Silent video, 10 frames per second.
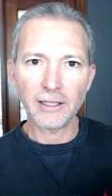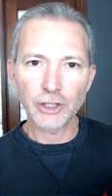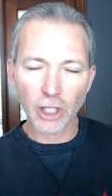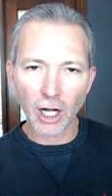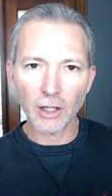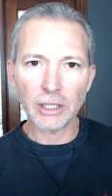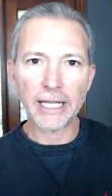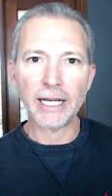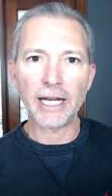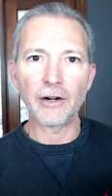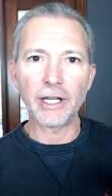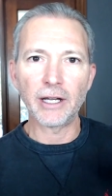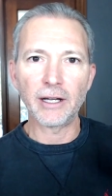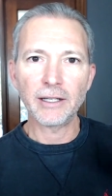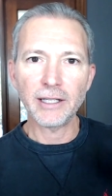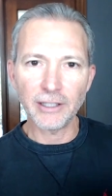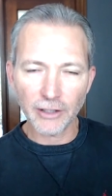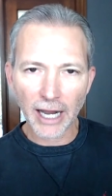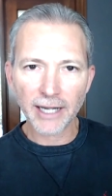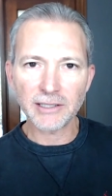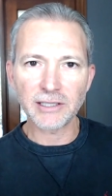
Chicagoland area in the United